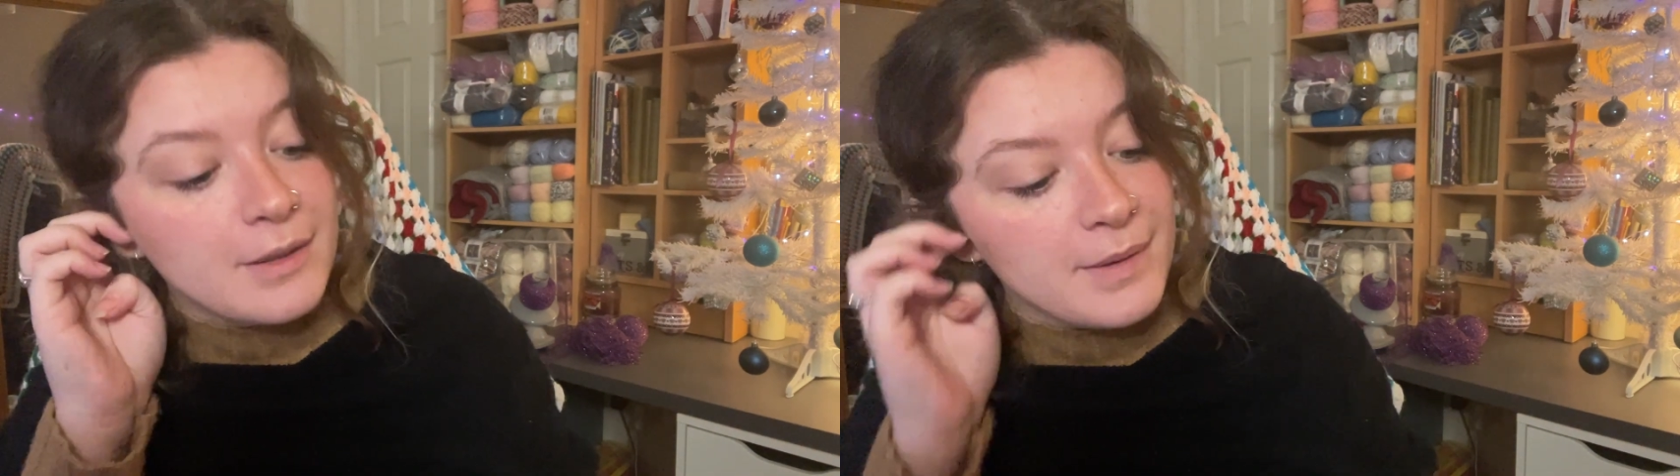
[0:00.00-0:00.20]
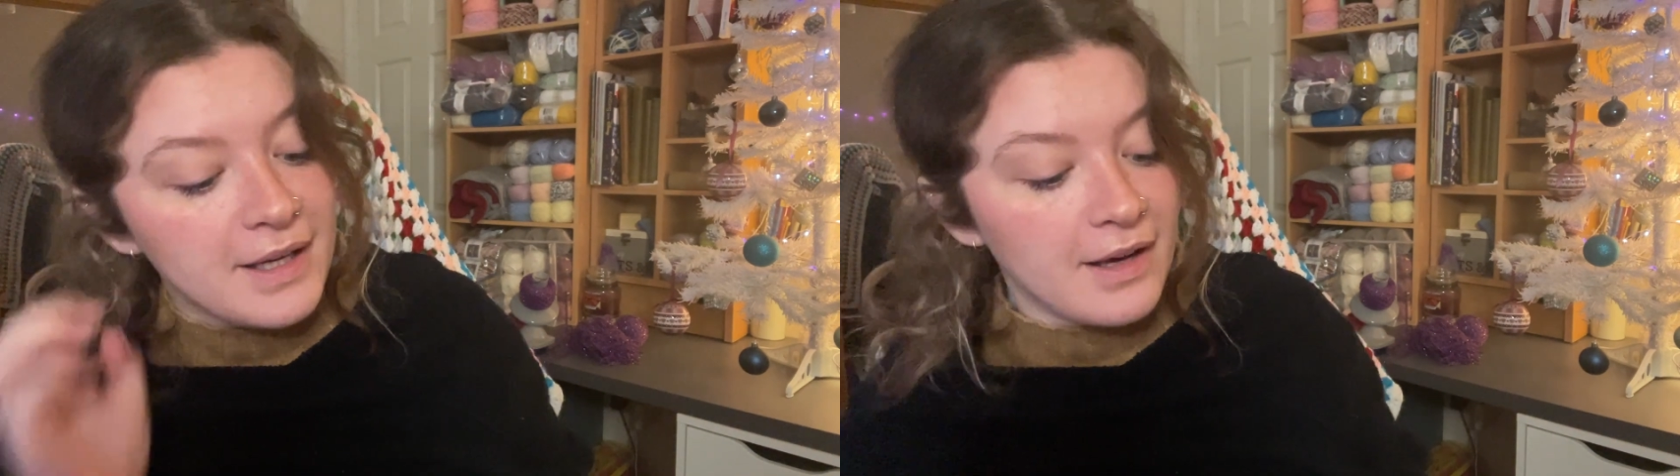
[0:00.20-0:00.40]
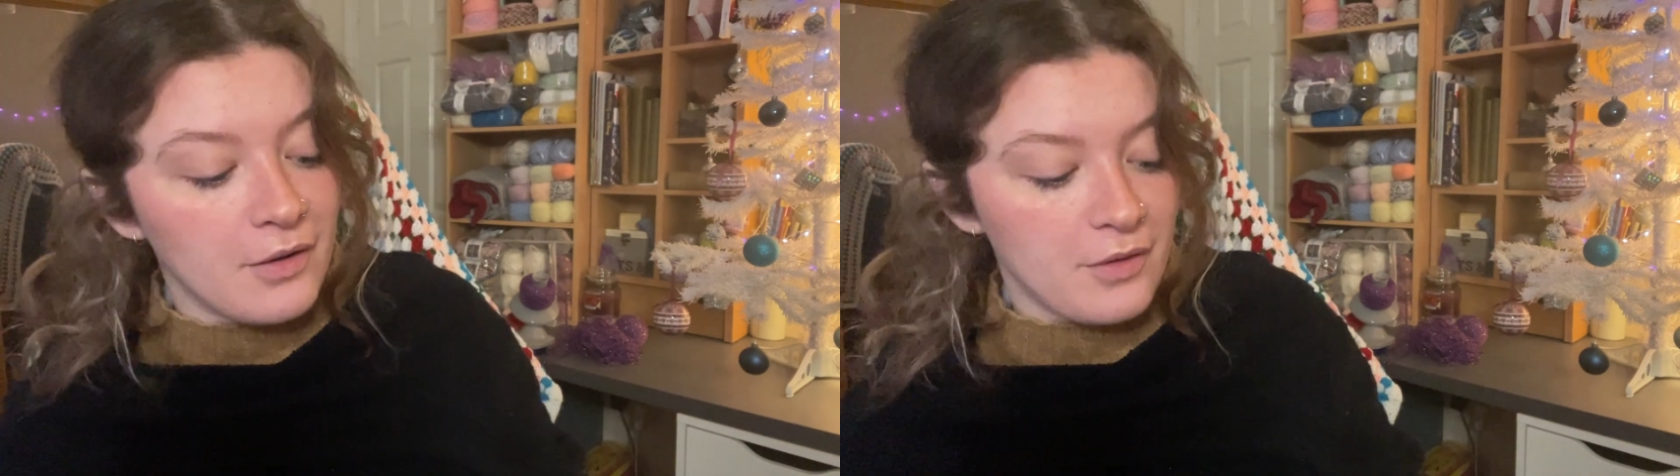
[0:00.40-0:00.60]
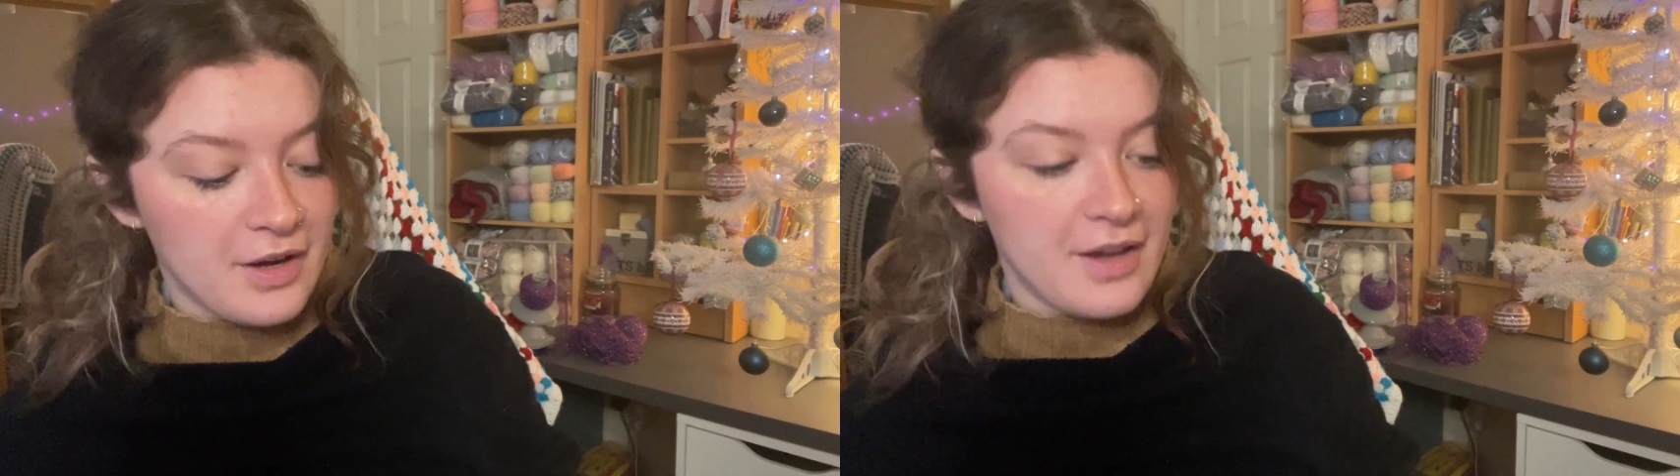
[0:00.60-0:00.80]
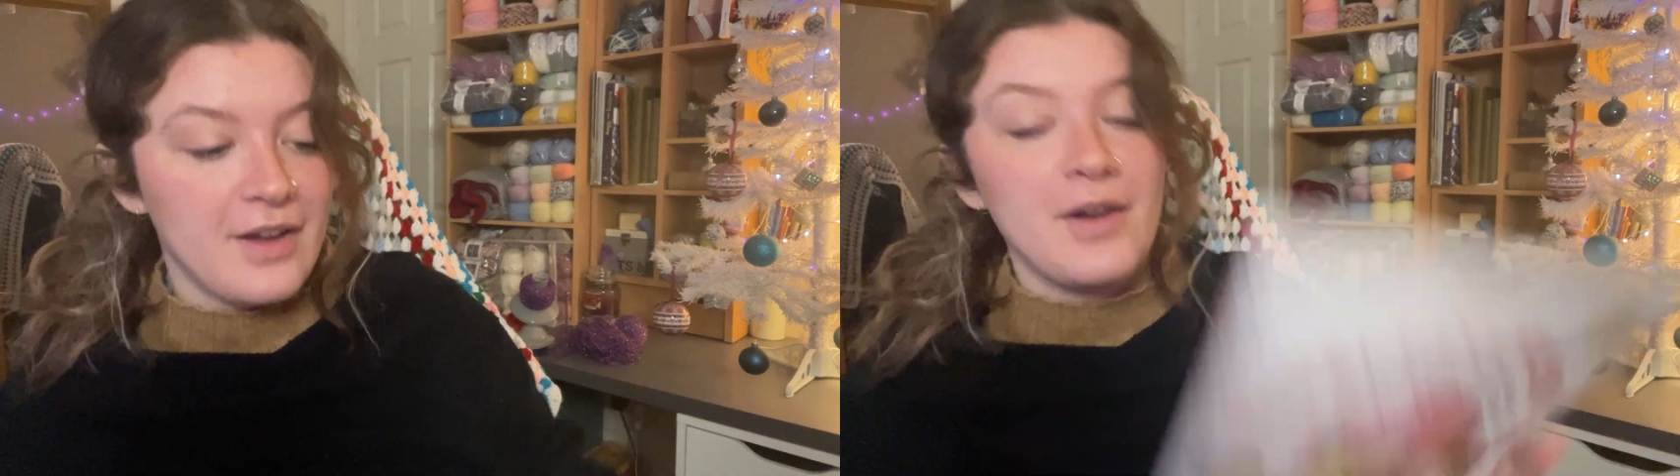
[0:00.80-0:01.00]
pick out.
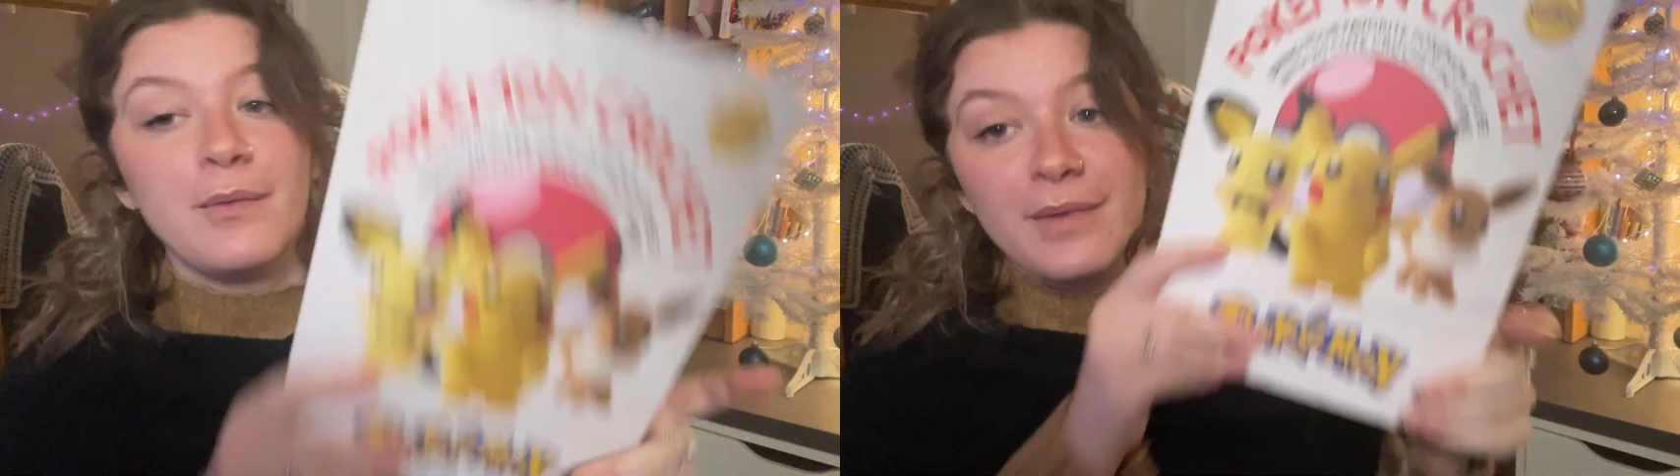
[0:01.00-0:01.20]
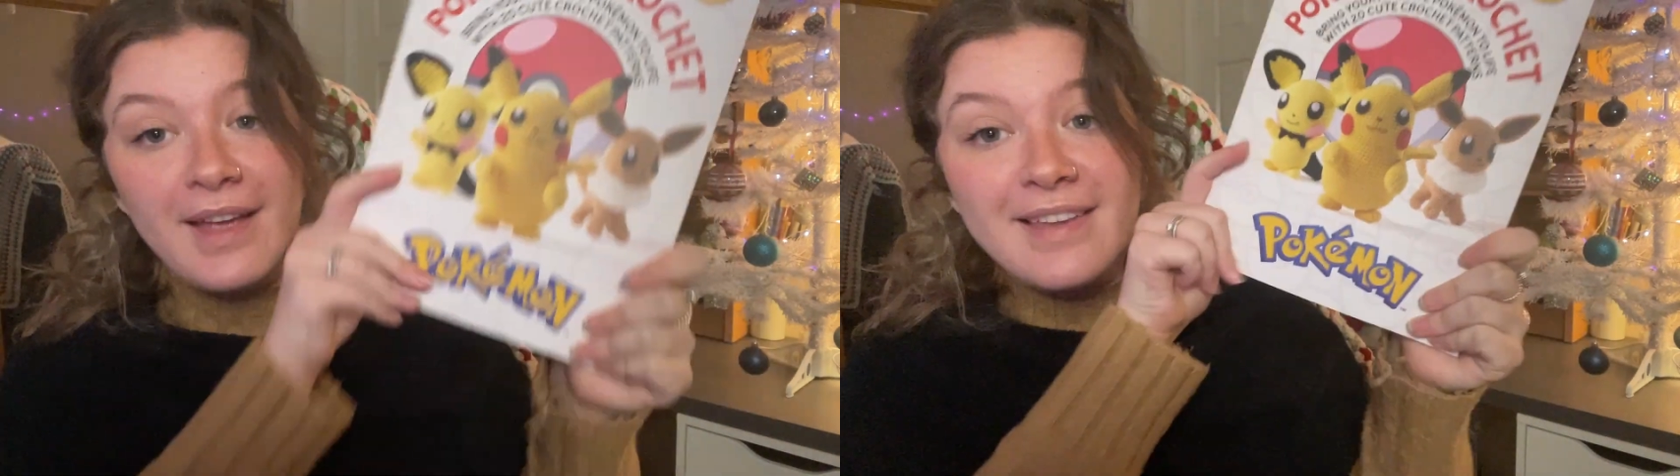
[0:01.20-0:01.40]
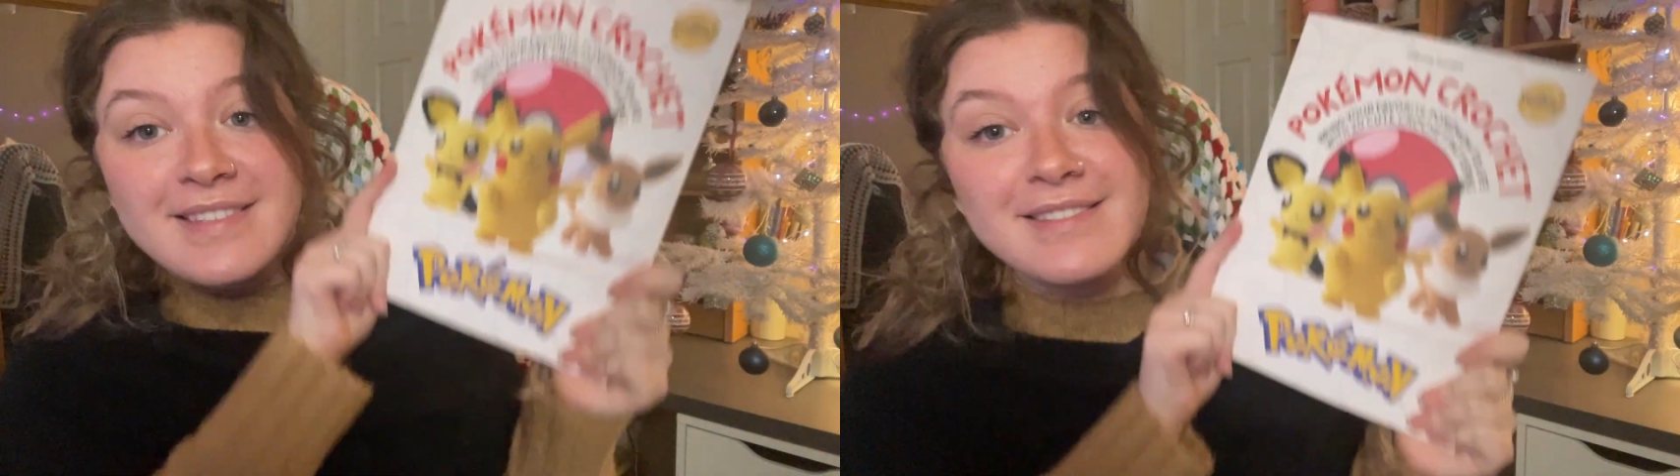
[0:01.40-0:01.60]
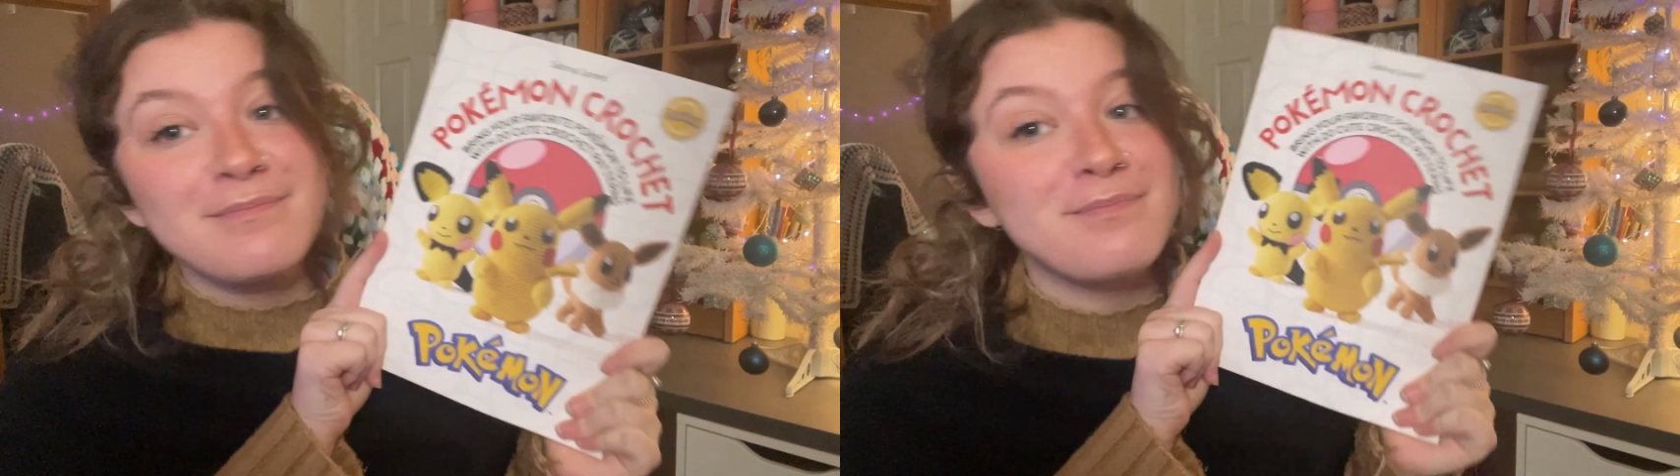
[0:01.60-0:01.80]
But yes,